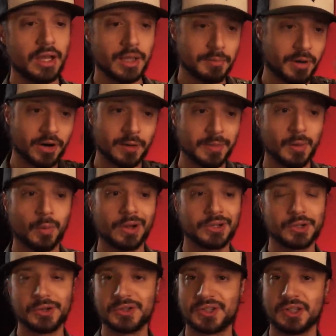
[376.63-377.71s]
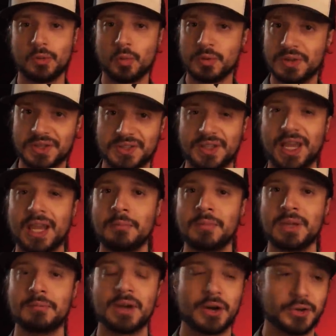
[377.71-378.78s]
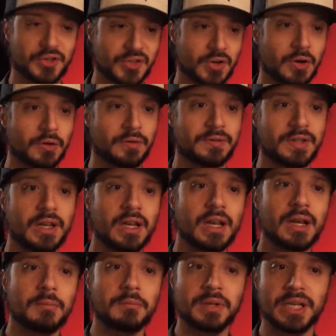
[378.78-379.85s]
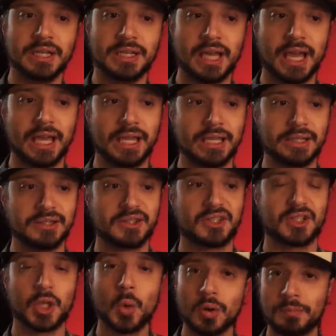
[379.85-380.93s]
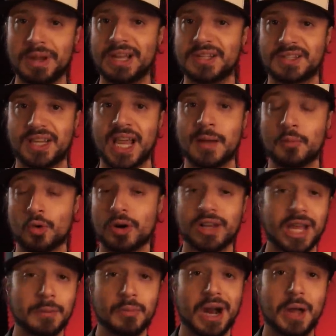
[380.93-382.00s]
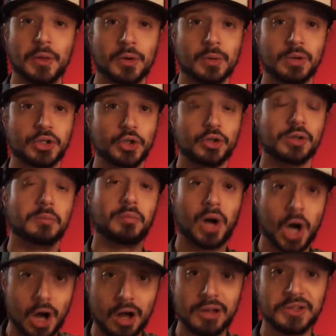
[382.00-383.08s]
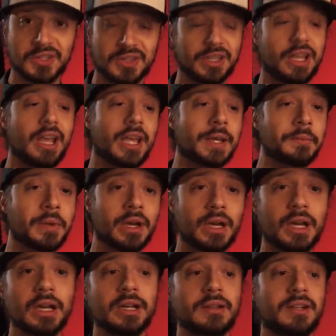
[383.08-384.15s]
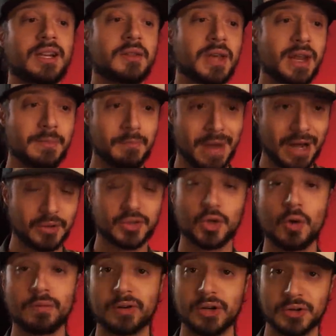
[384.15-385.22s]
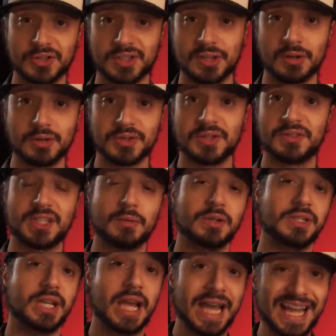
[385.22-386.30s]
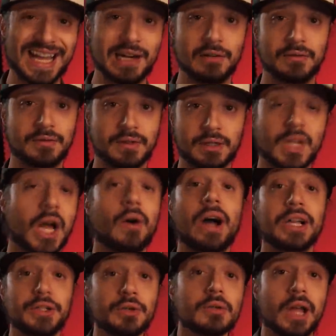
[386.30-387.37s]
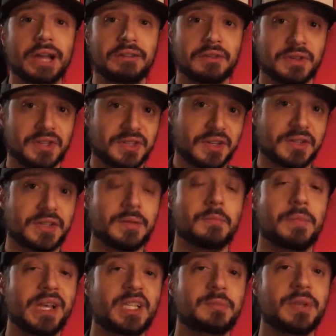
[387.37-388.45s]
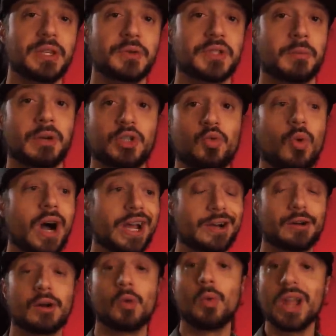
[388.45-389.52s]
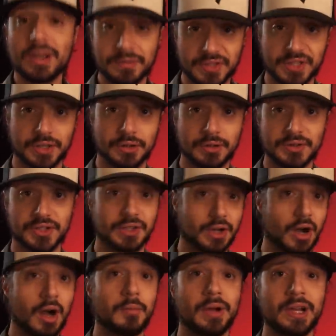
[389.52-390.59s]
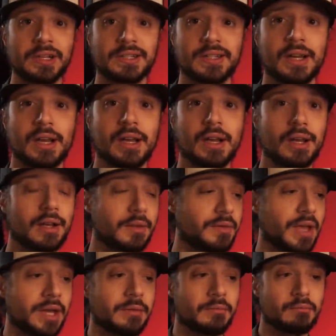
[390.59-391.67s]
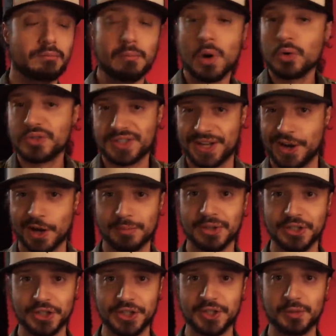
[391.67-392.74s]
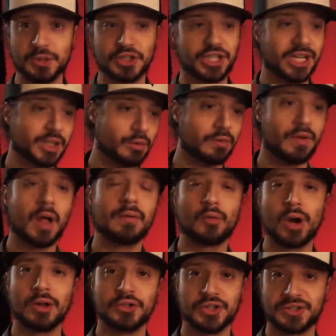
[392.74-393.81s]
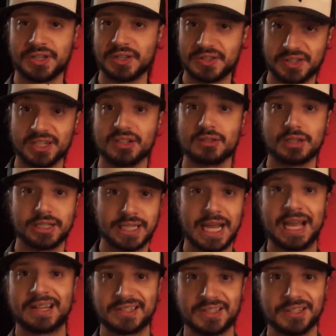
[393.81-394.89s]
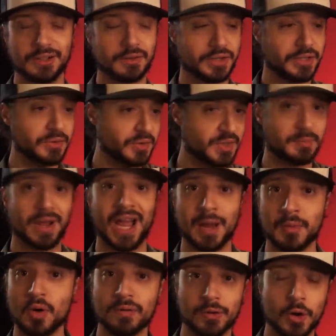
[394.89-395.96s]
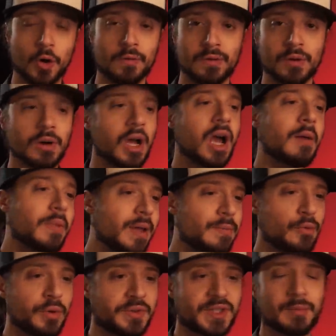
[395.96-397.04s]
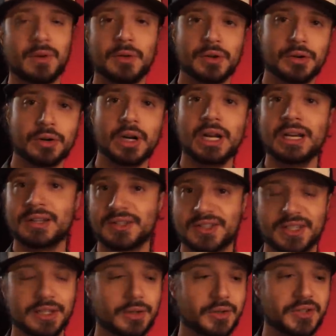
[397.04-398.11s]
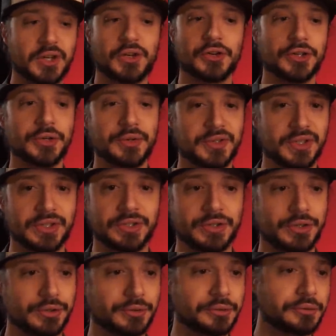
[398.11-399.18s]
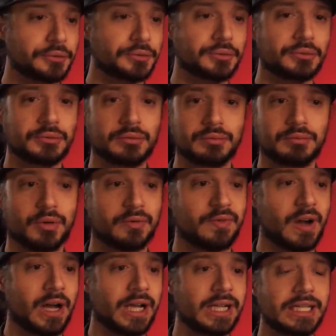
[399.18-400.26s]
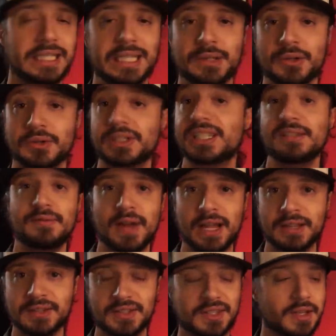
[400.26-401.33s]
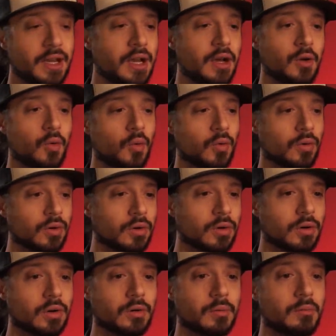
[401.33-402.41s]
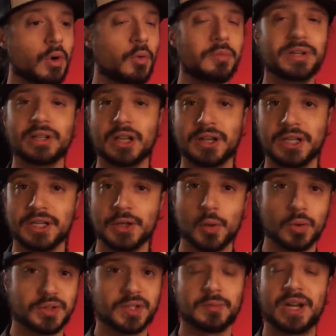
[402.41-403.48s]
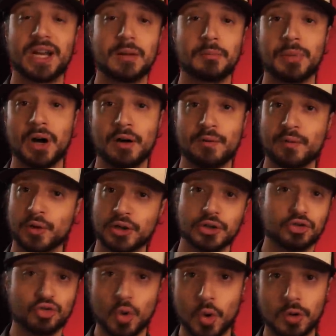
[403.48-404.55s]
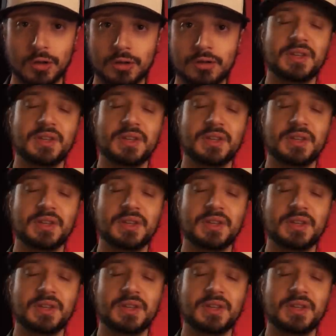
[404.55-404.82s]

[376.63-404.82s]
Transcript: Uh, part of me wonders would this game be better served being a slower paced game or a game rather in which you can pause the game to then mouse over your skills and see what you have. Now, I do like that this system makes me use a much wider array of skills in combat than most ARPGs, which tend to revolve around just a single attack skill that you spam over and over, maybe with some other skills that you're using to provide either defense or mobility or some kind of buff or control.